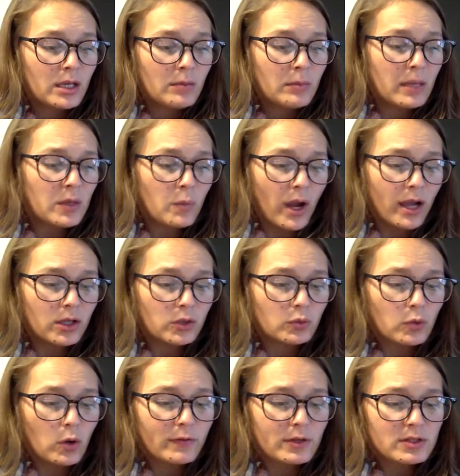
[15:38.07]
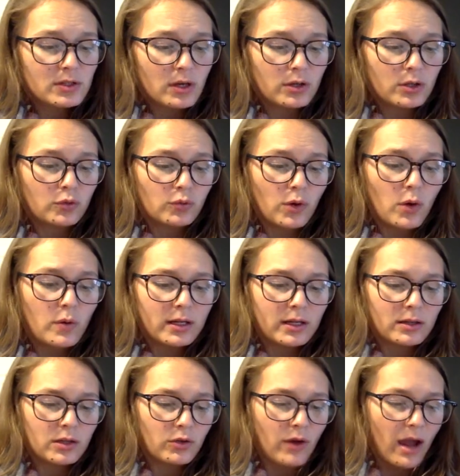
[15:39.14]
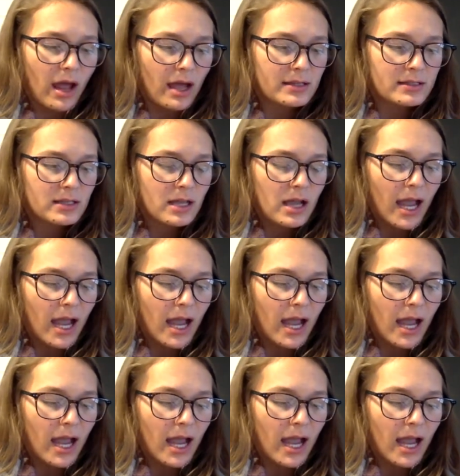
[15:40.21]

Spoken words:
Meanwhile, Grover started groaning in the grass.